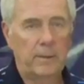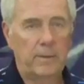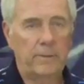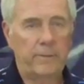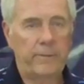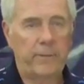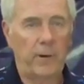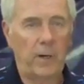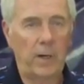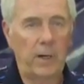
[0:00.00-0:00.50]

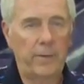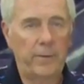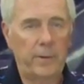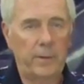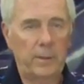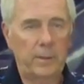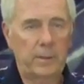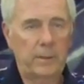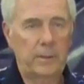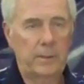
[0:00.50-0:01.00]

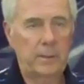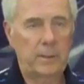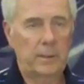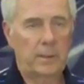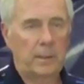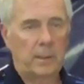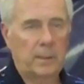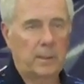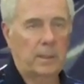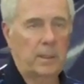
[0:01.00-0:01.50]
Farther,
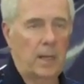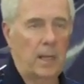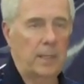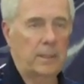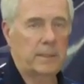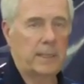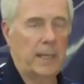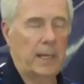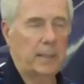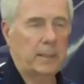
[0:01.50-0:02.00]

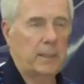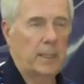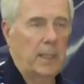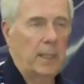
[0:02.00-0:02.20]
contact.